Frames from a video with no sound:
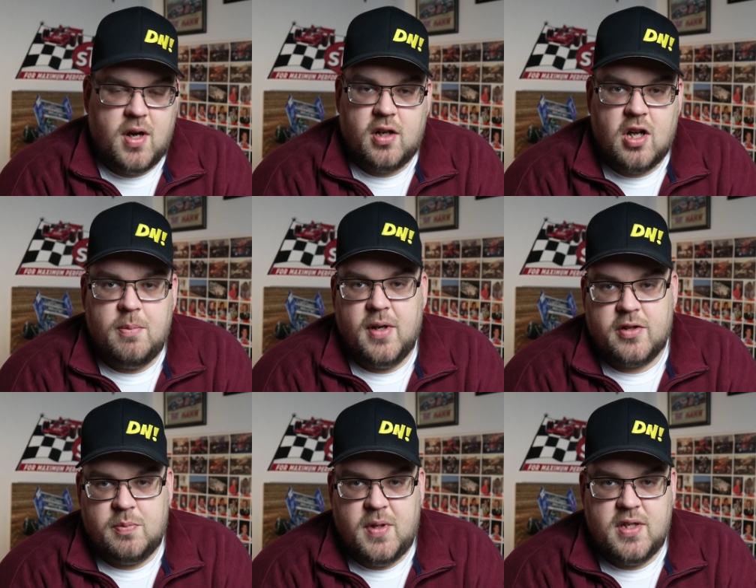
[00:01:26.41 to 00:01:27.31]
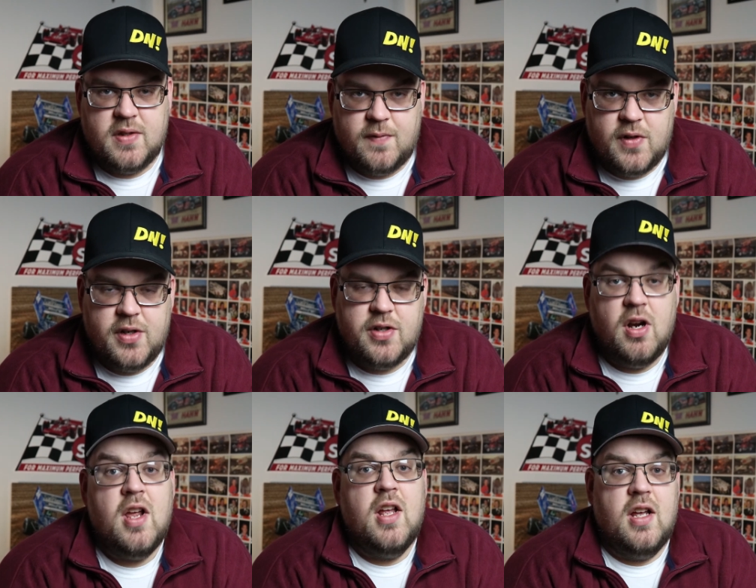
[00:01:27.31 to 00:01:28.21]
bought a couple extra pieces of
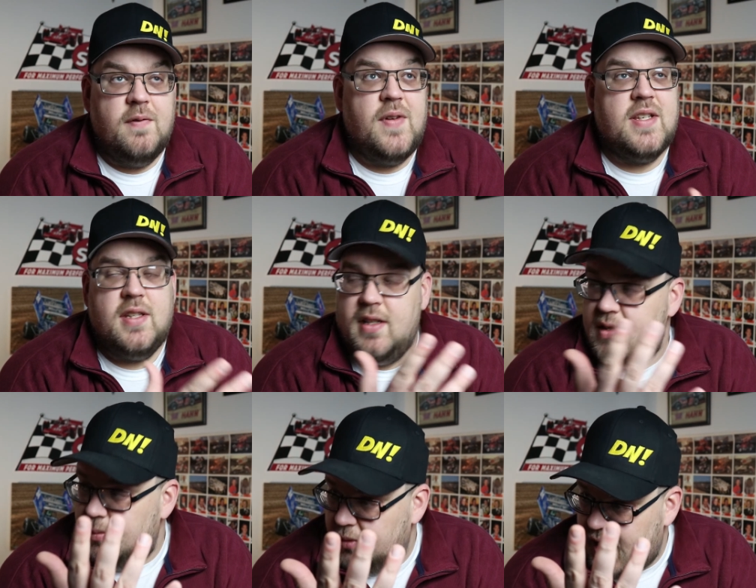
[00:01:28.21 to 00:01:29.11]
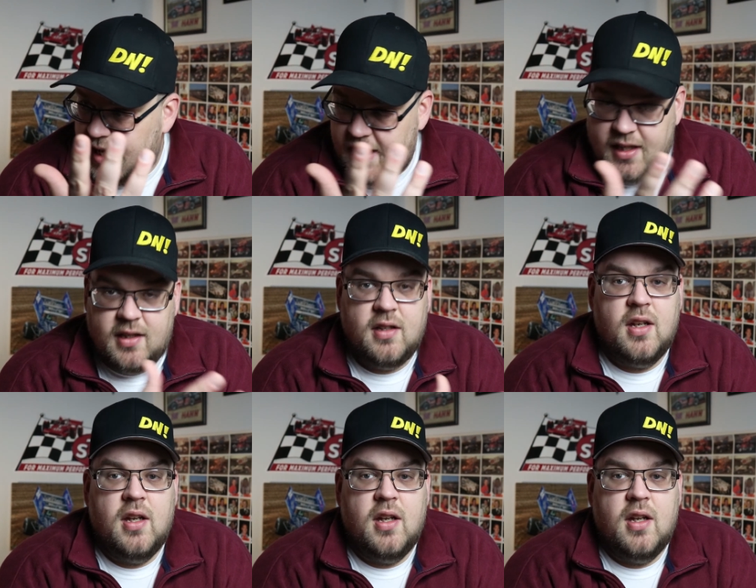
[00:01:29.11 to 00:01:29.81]
furniture, invested in some lighting,